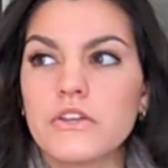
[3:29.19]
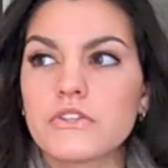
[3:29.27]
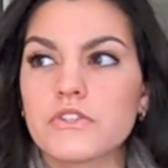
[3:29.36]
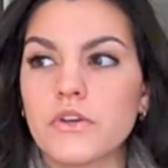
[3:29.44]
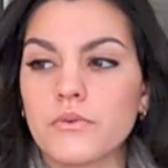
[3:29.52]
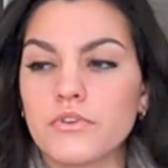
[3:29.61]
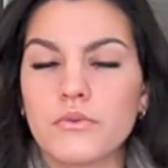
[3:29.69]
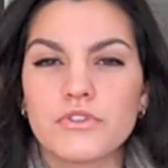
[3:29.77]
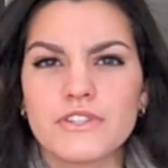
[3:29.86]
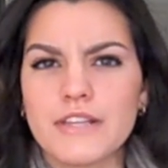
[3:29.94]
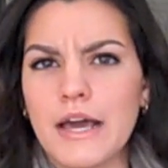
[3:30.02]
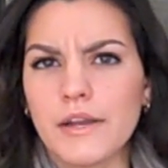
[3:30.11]
So don't
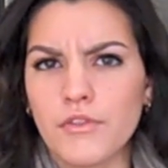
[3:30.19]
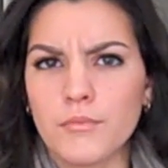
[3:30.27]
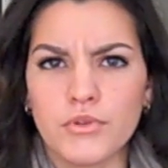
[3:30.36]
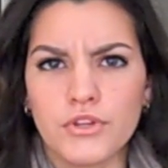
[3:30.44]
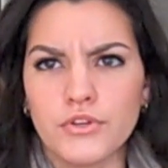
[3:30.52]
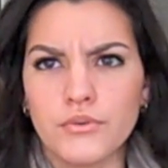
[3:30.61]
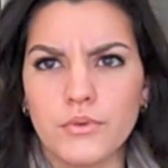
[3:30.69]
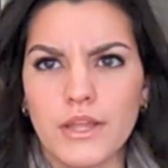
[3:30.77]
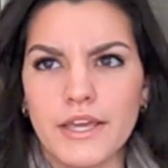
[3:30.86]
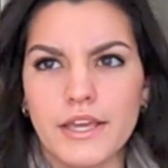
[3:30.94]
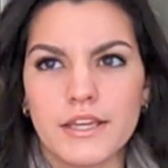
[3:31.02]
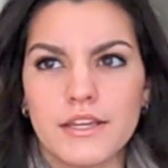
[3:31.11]
just out of the blue,
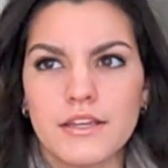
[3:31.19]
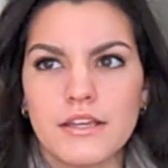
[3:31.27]
like,